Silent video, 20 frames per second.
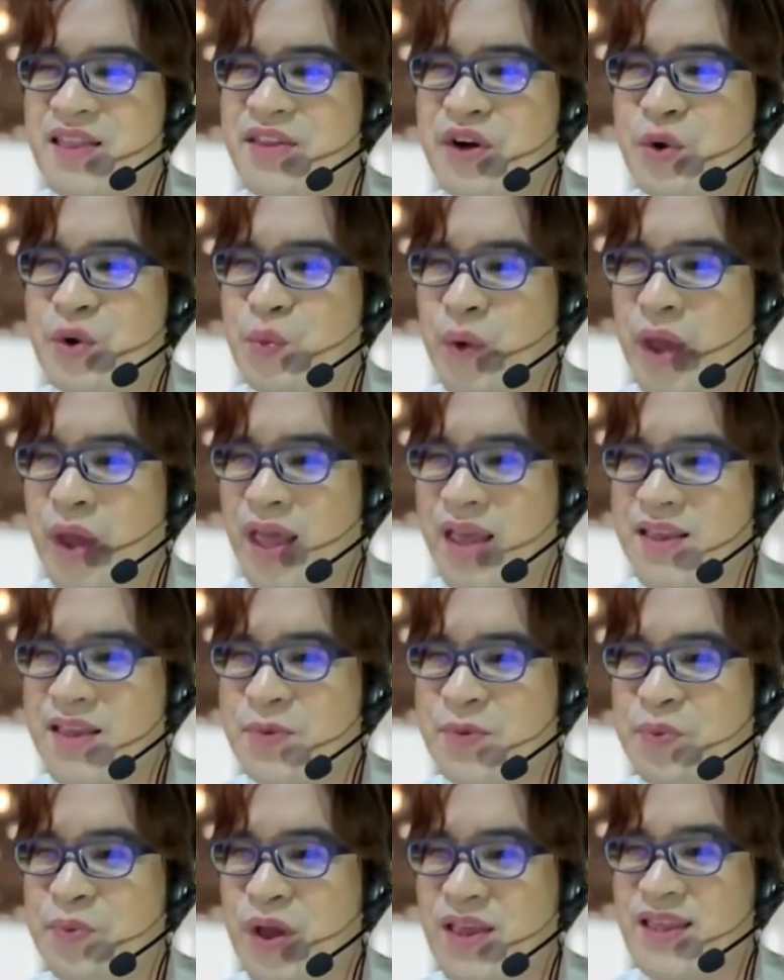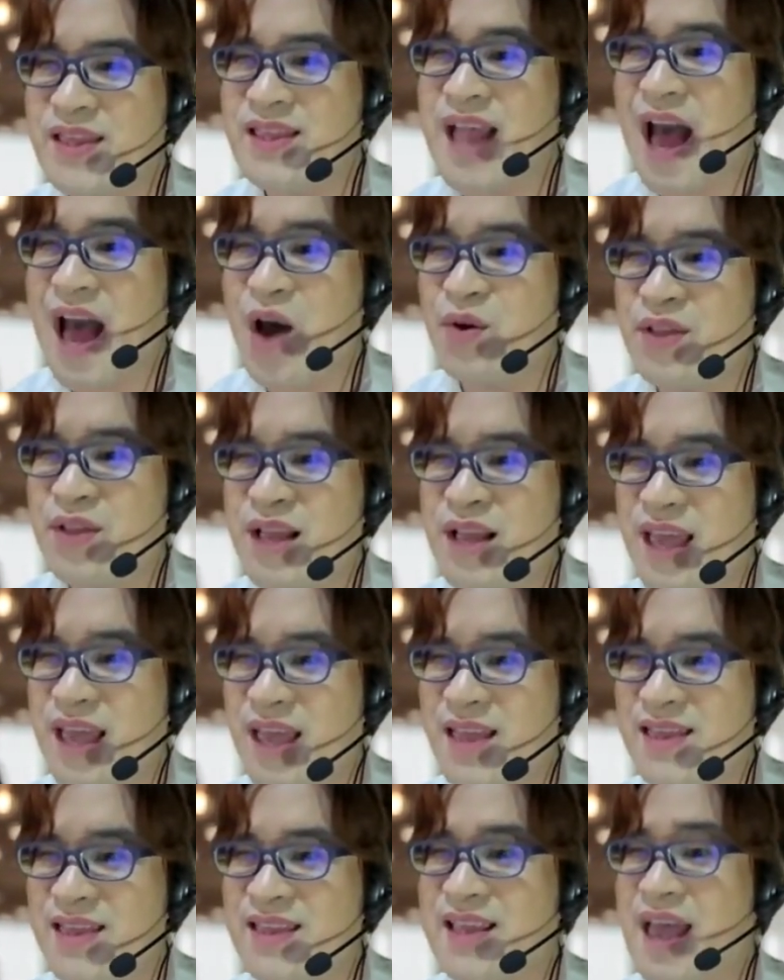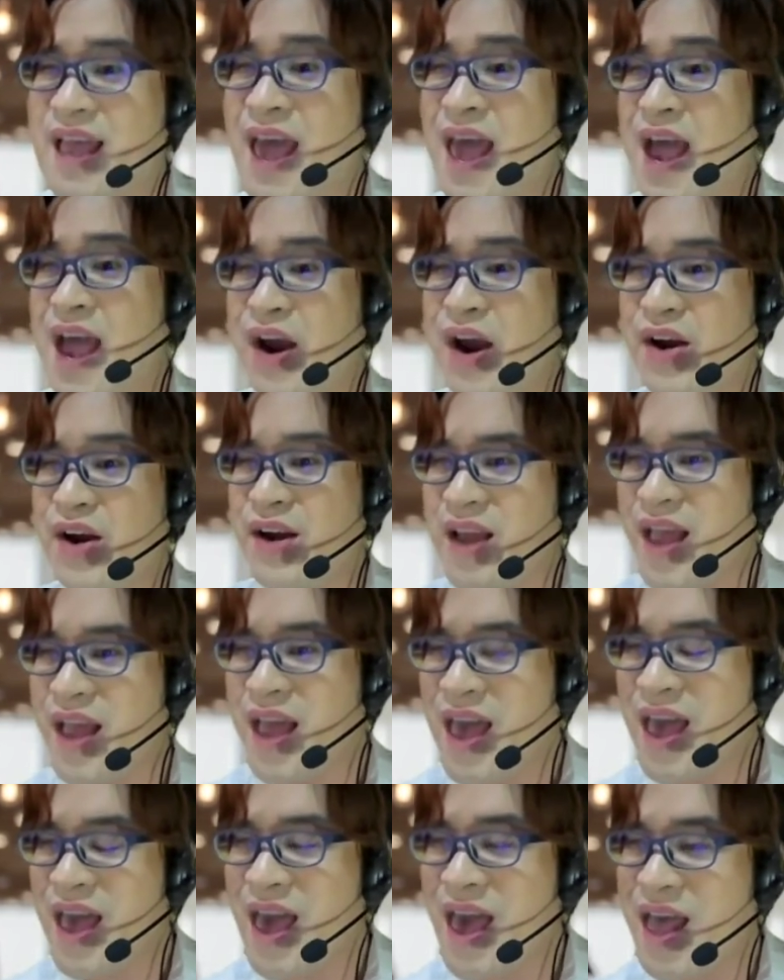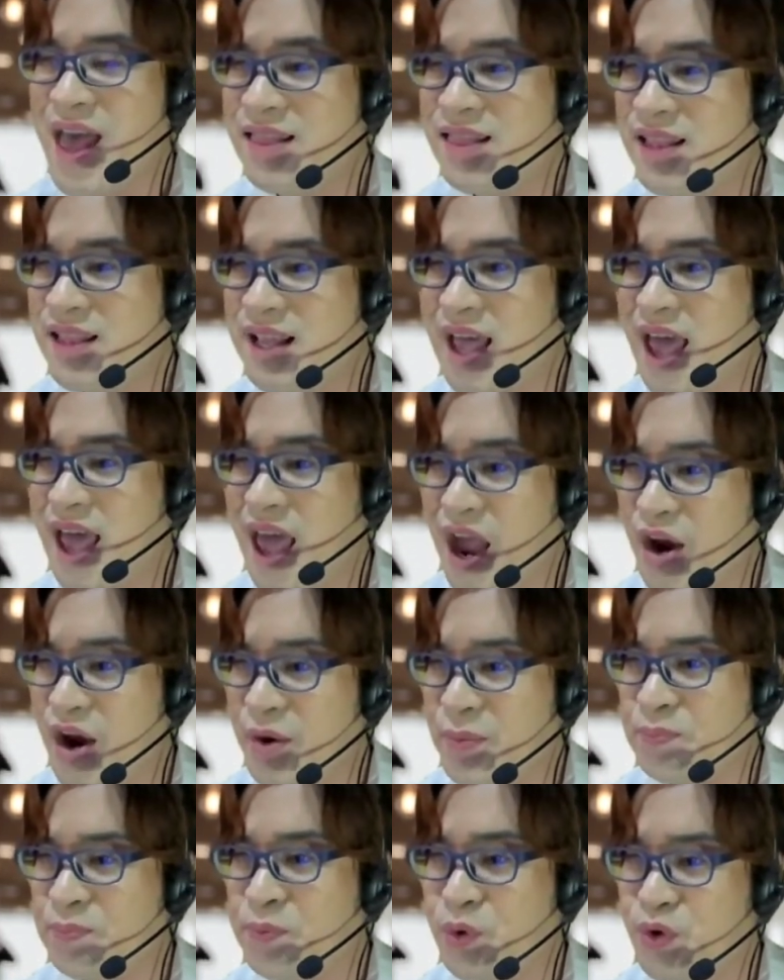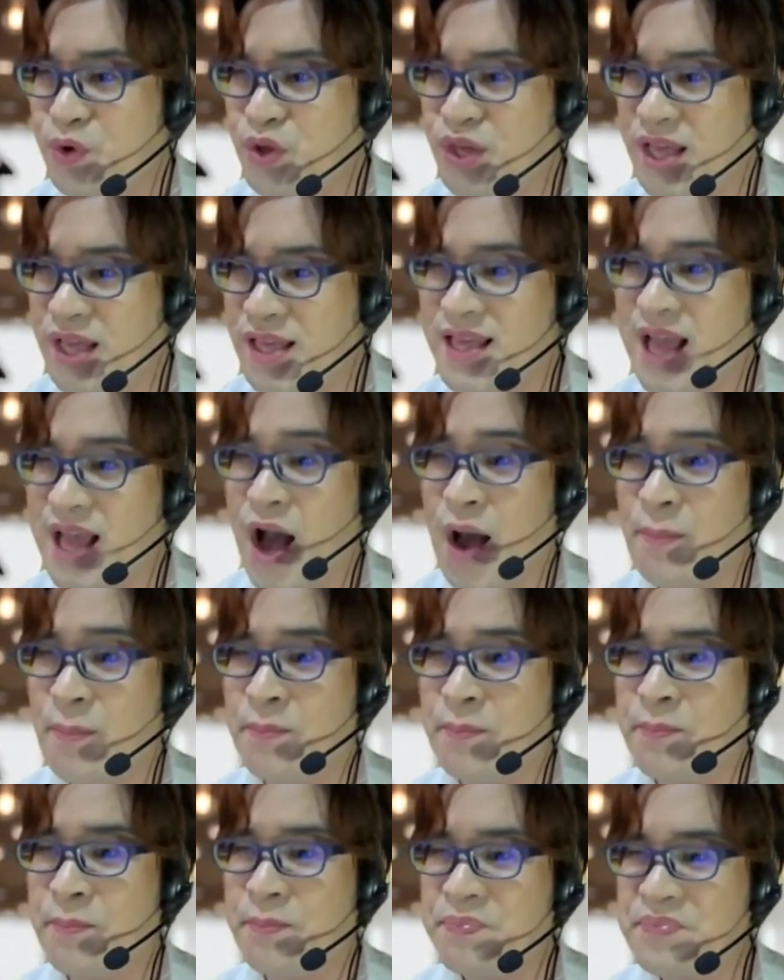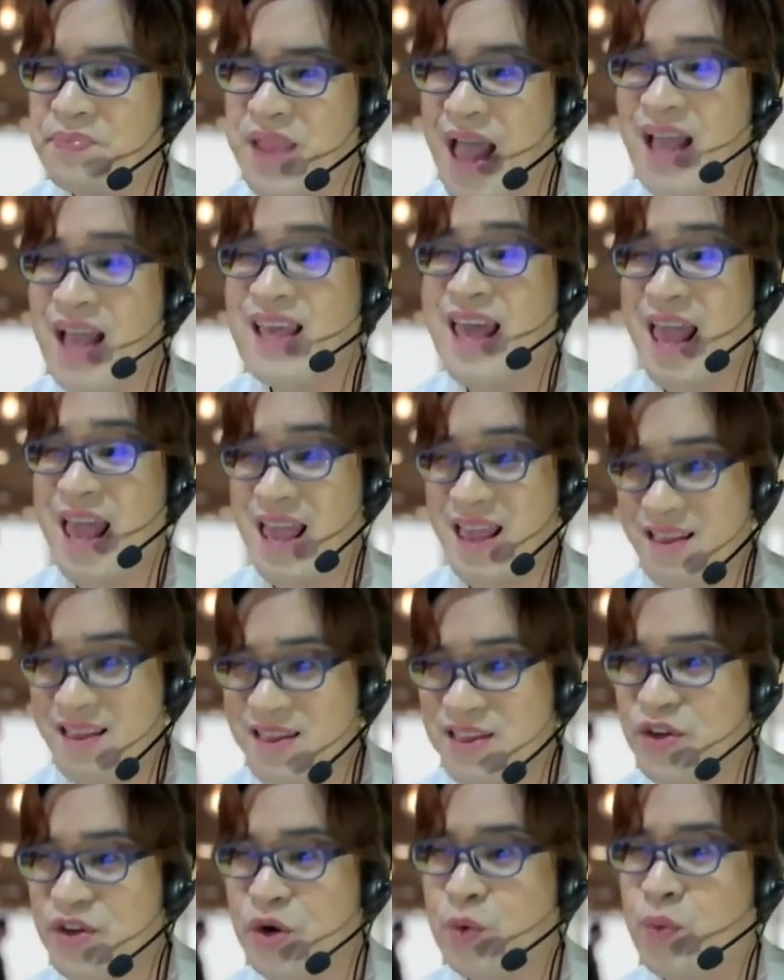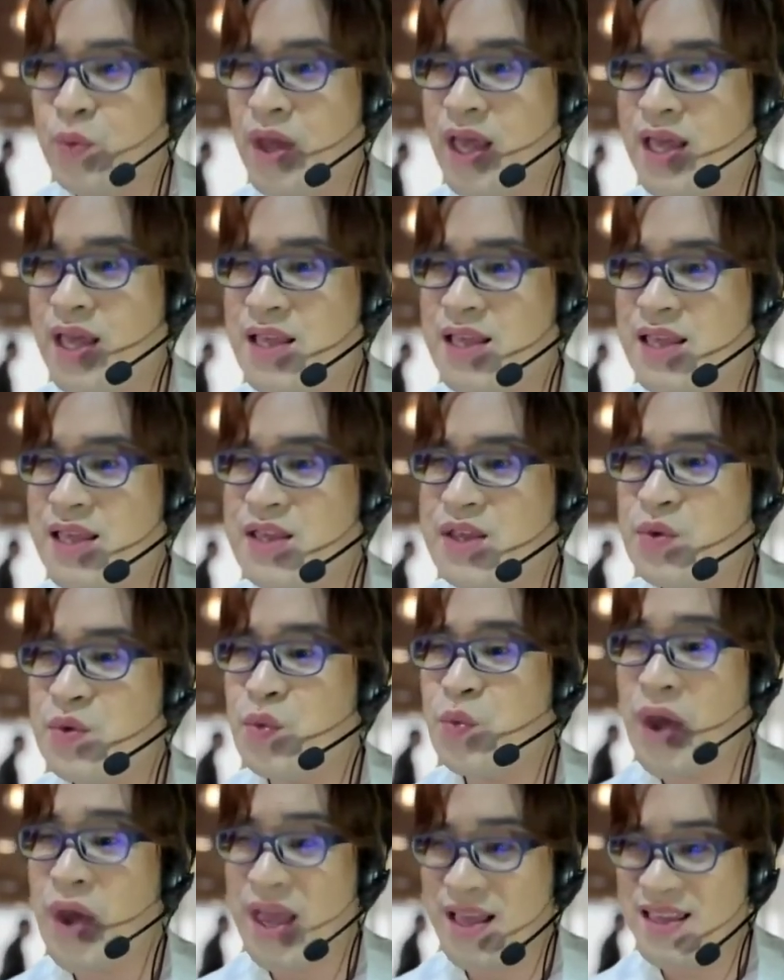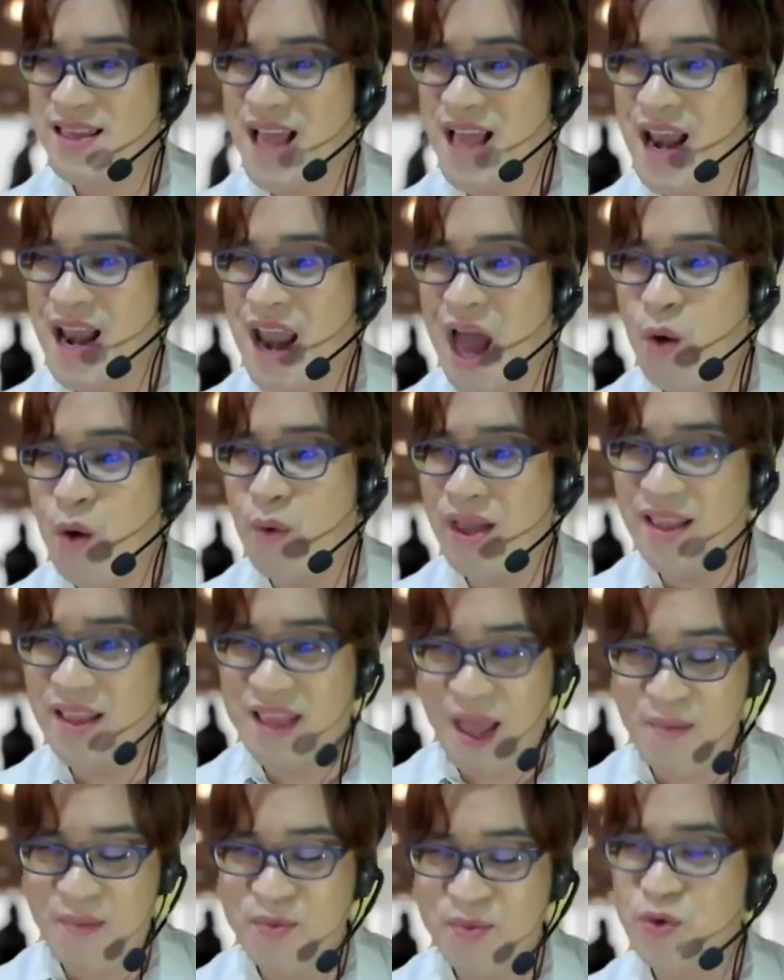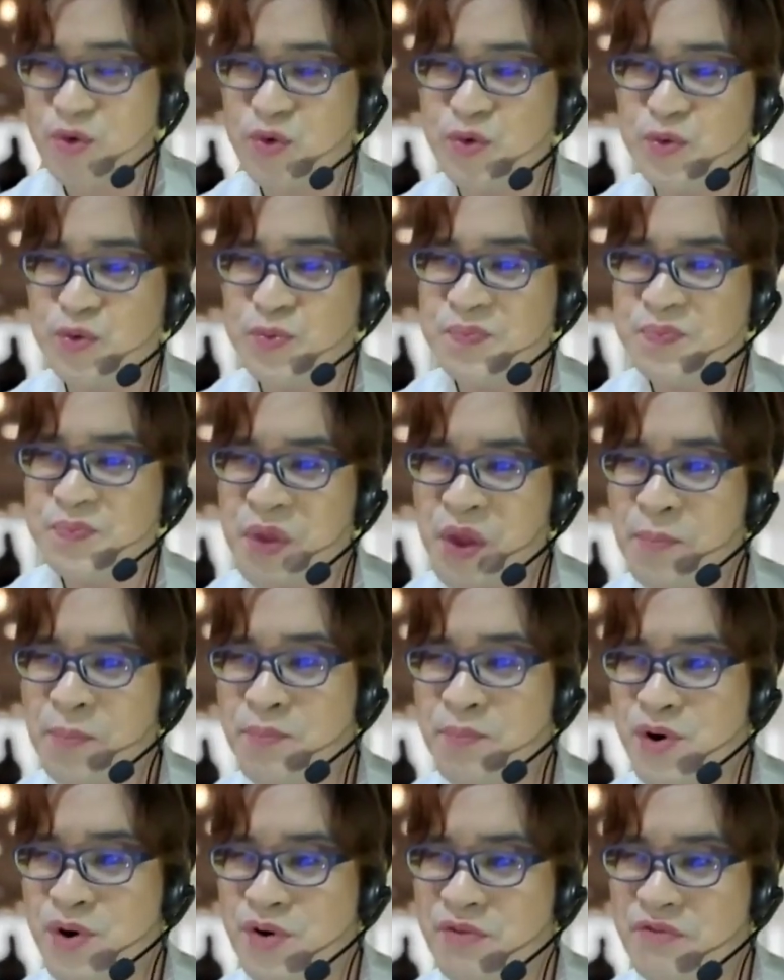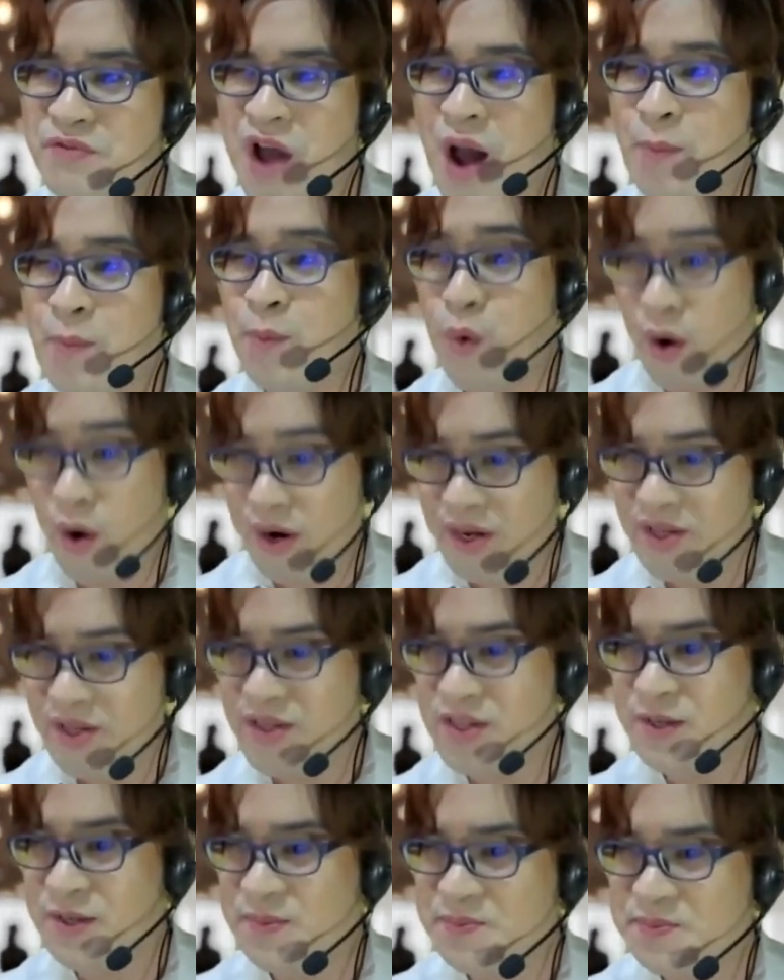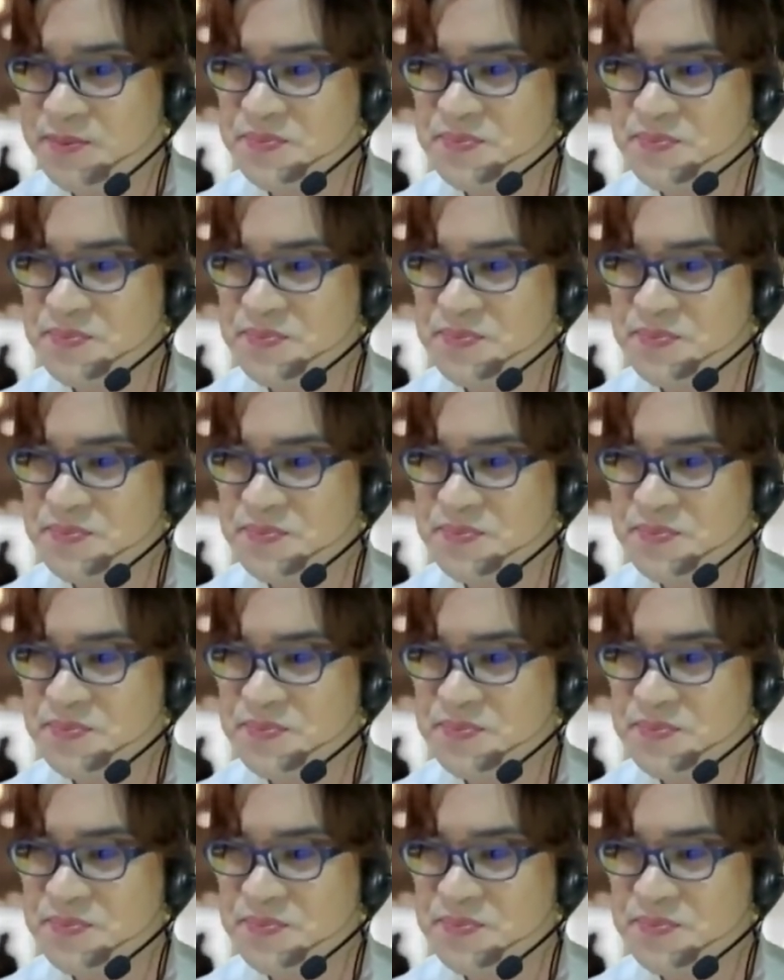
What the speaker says: Their wings press down against the air and the air pushes up against their wings allowing them to move upwards.